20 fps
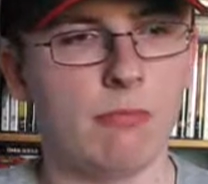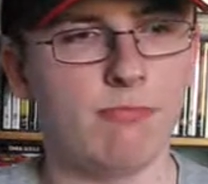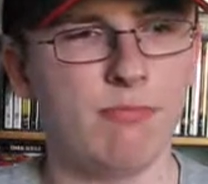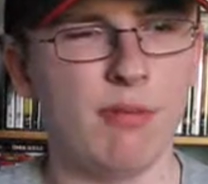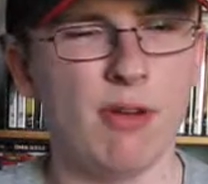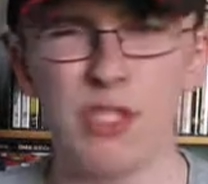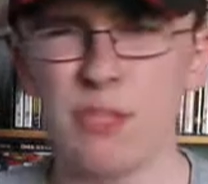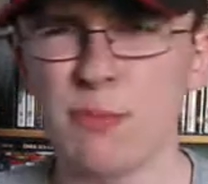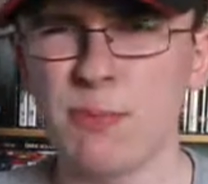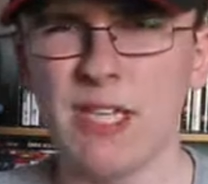
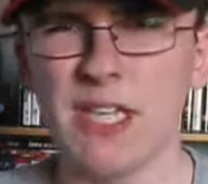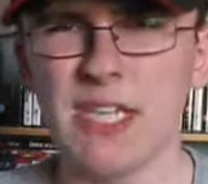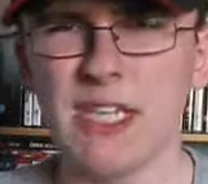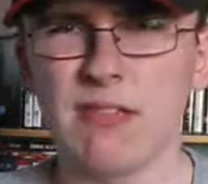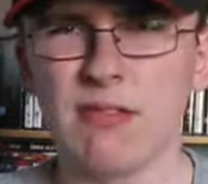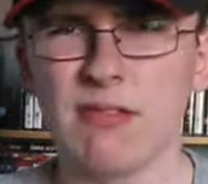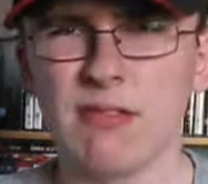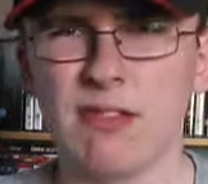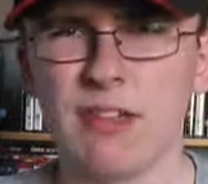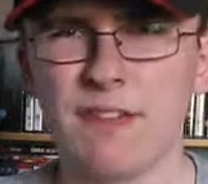
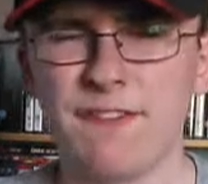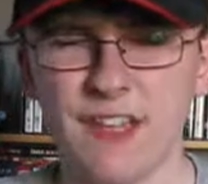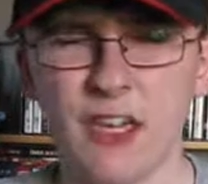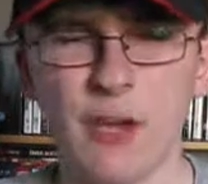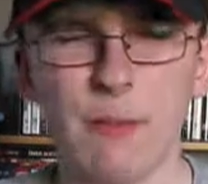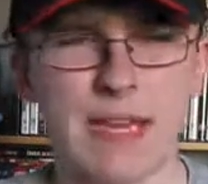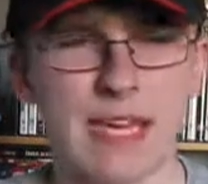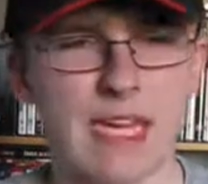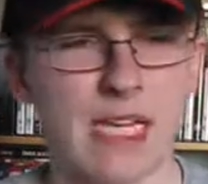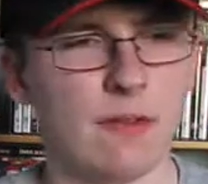Possibly. I
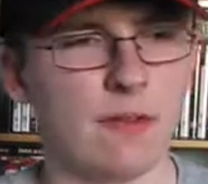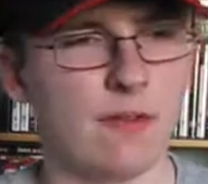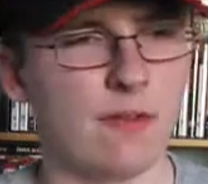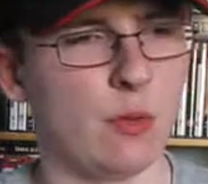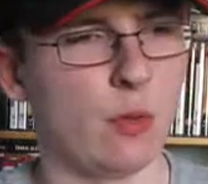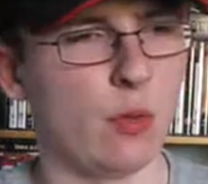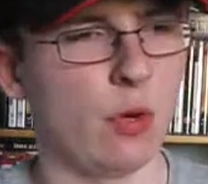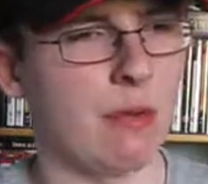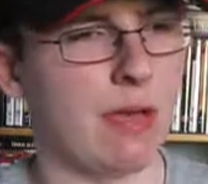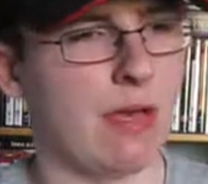think I'll make another
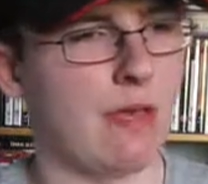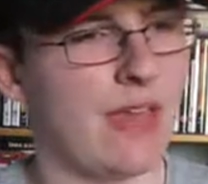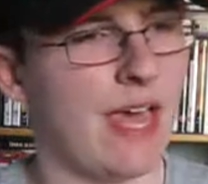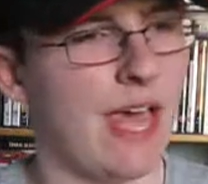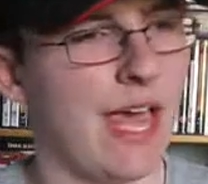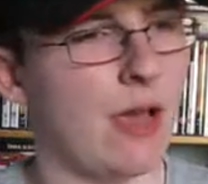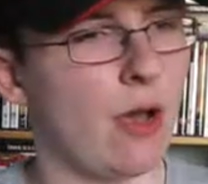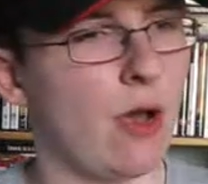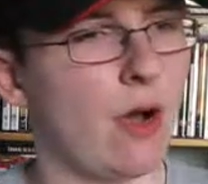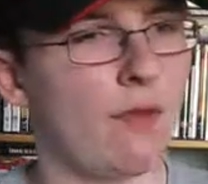video all about
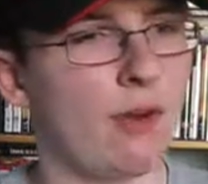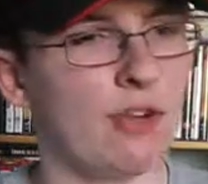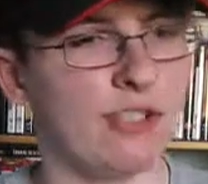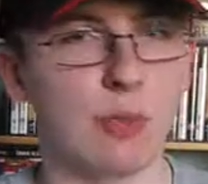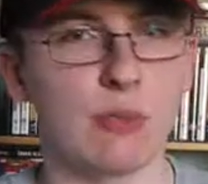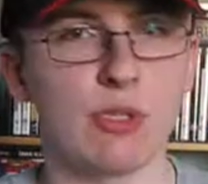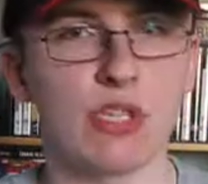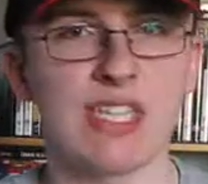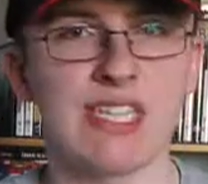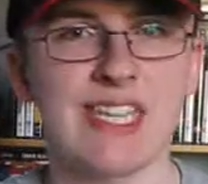that. Otherwise,
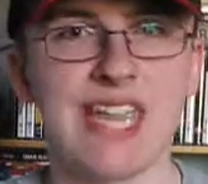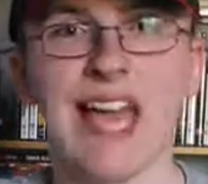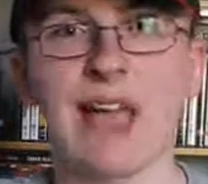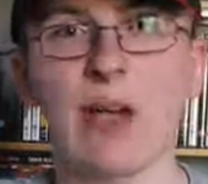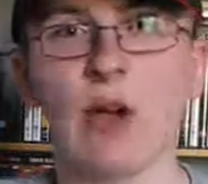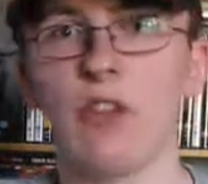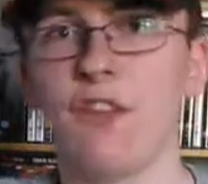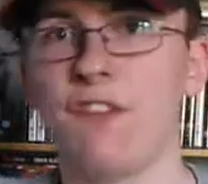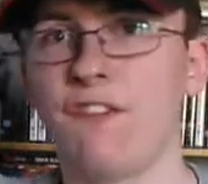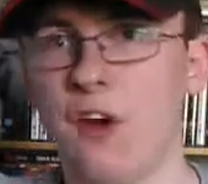I'll just
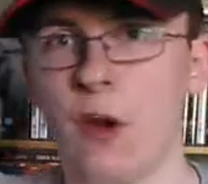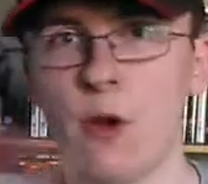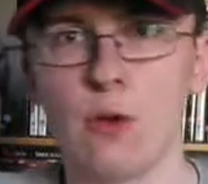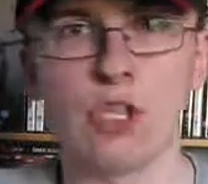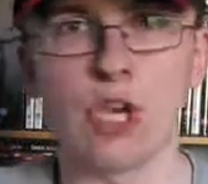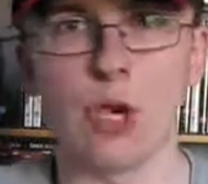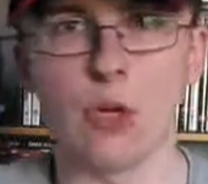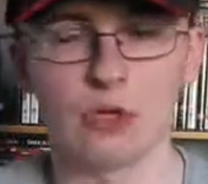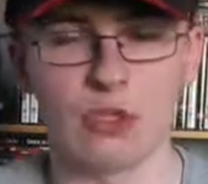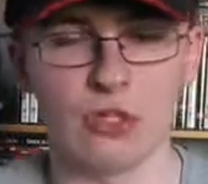tag on the
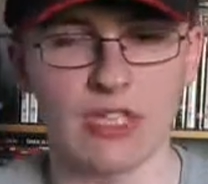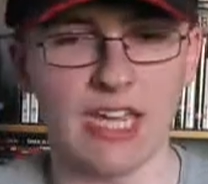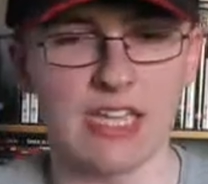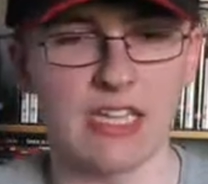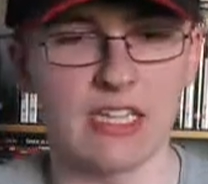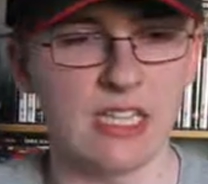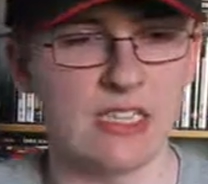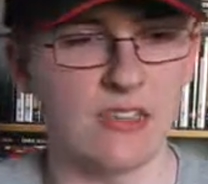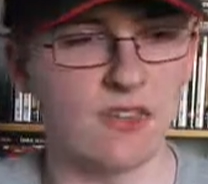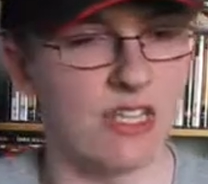photos on the
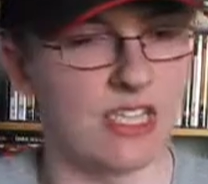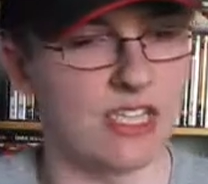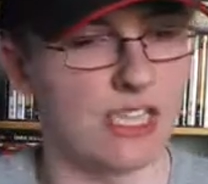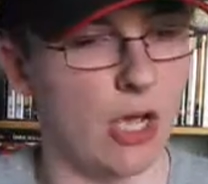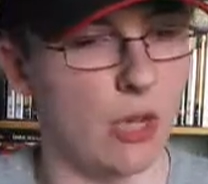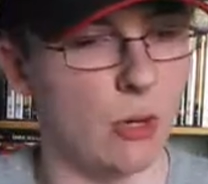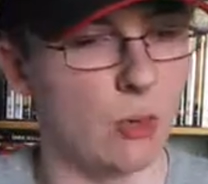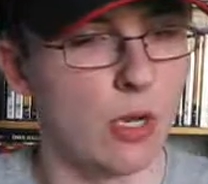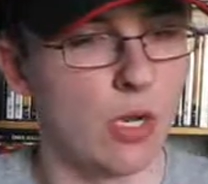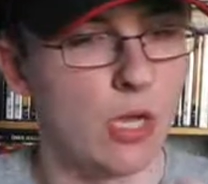end of this
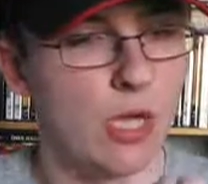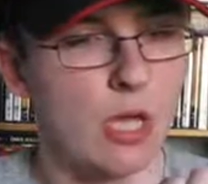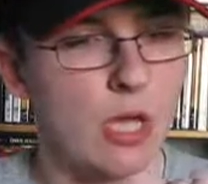video.